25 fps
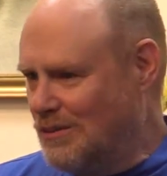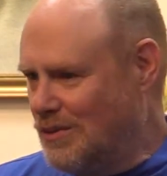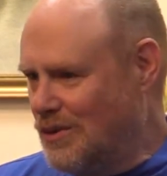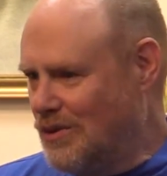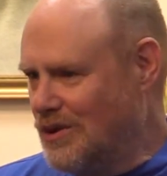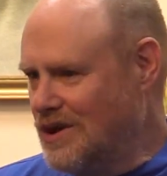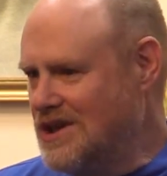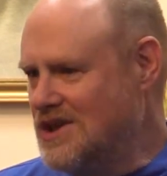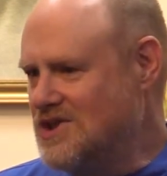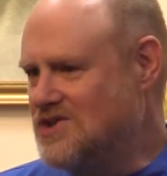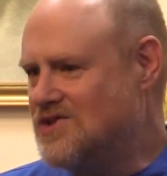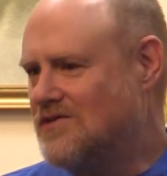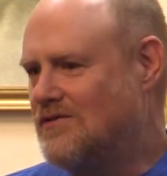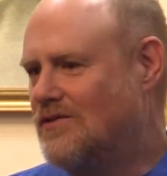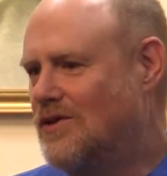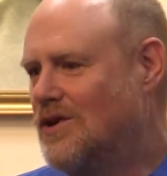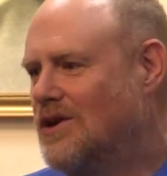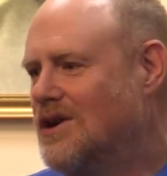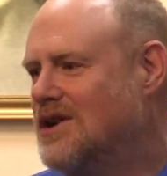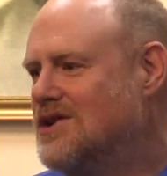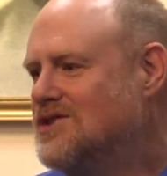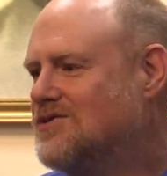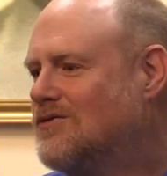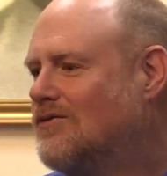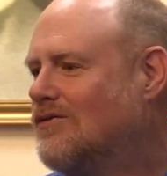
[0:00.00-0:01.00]
priest
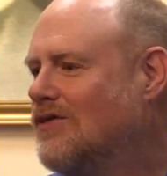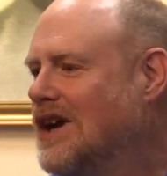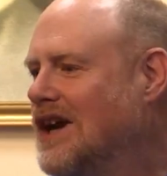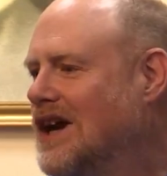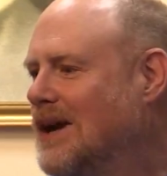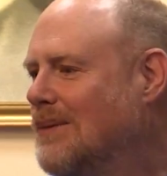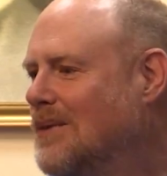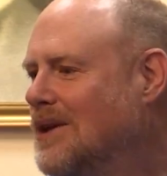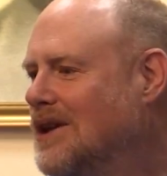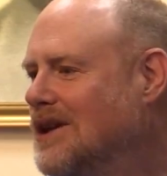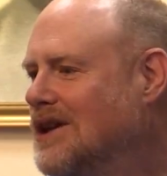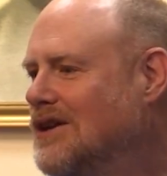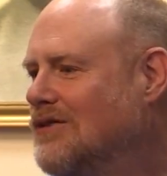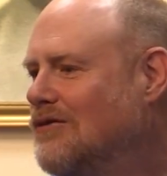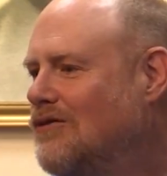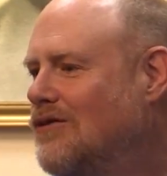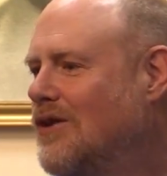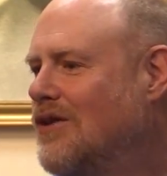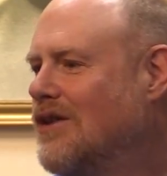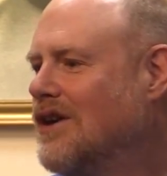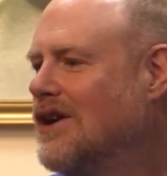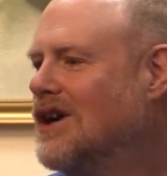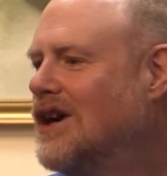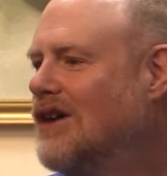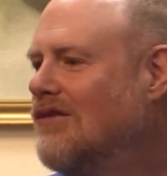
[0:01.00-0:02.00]
for his family and
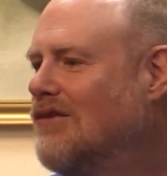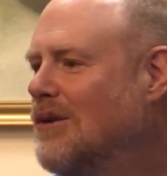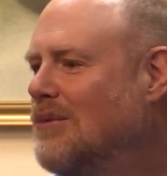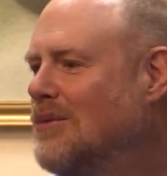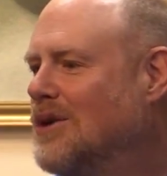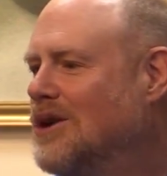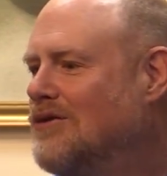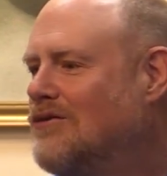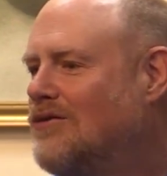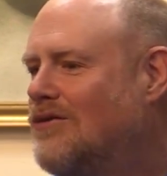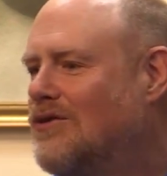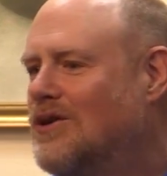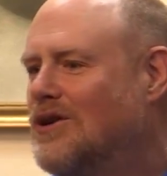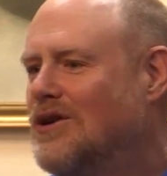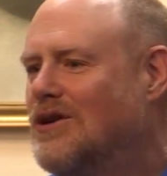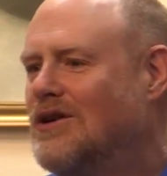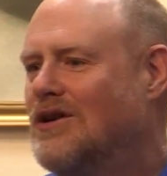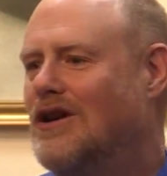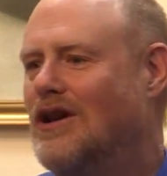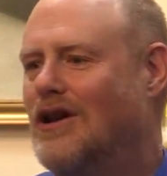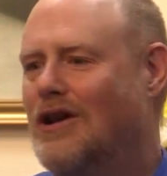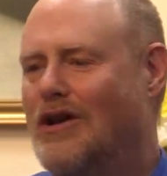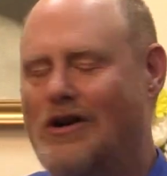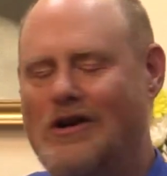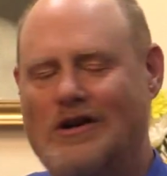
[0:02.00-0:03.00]
for the government for
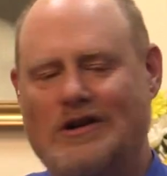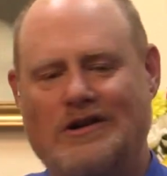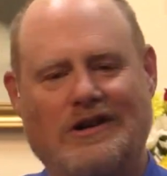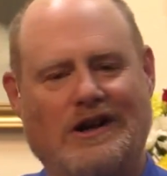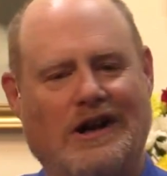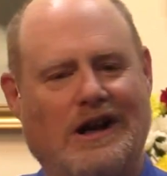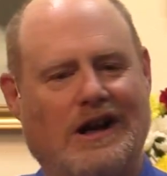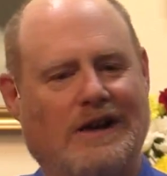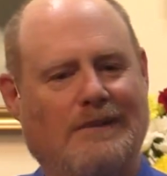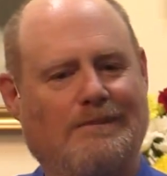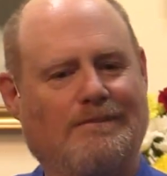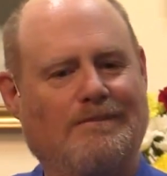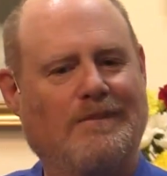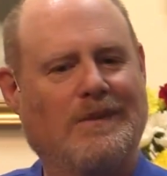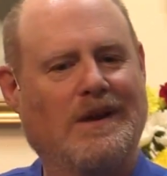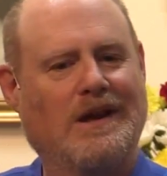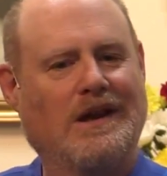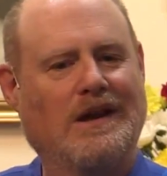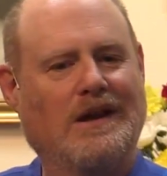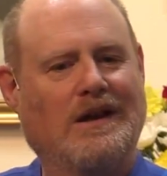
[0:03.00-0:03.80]
a long time.